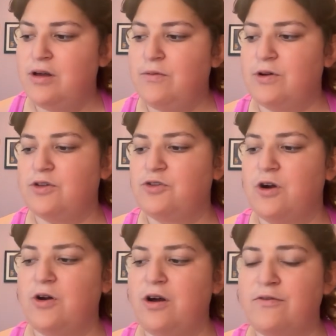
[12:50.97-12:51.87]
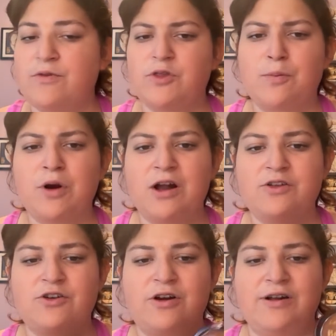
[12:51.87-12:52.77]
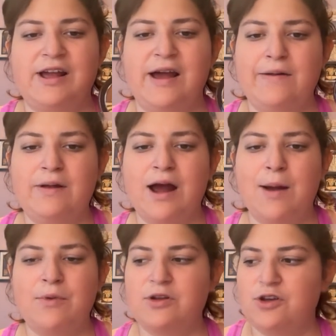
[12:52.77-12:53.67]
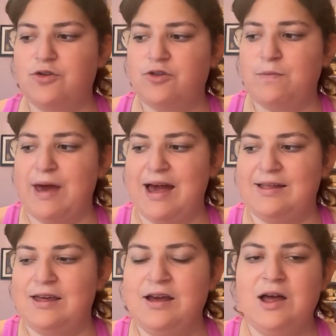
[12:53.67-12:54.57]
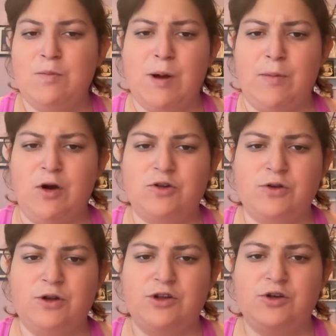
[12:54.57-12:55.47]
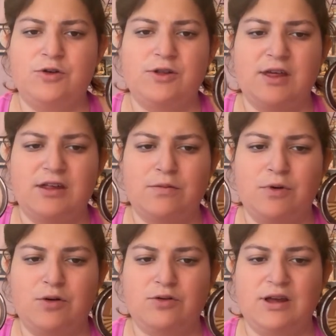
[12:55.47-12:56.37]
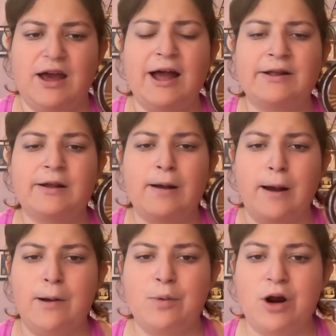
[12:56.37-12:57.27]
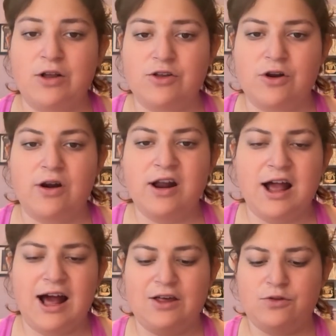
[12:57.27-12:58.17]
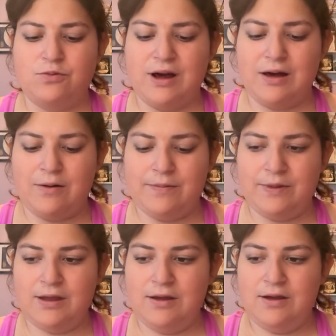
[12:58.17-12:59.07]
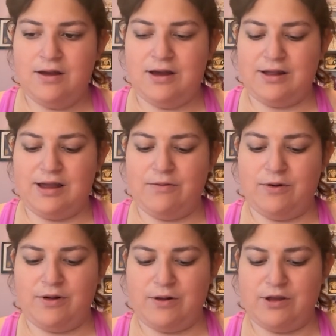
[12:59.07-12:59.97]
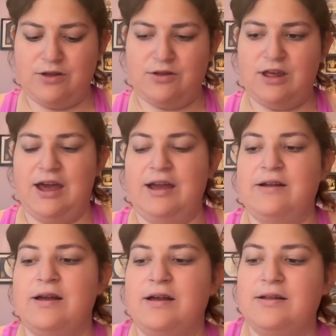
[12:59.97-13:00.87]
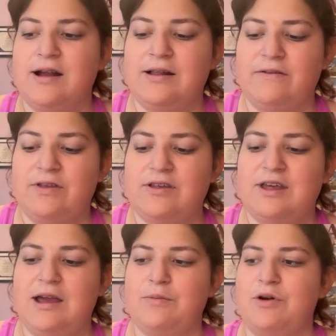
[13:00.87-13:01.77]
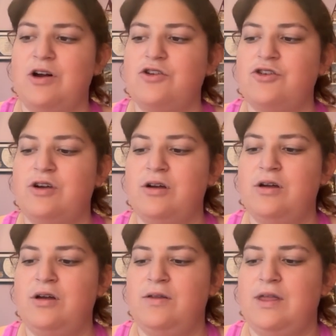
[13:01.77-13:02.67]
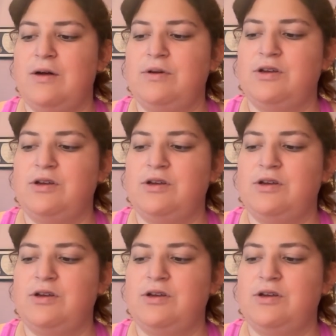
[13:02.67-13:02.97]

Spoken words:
We're going to start off with the bronzer again. I'm going to use matte, but I'm also going to use this Mosaic bronzer as well. Again, we're going to take kind of the same brush that we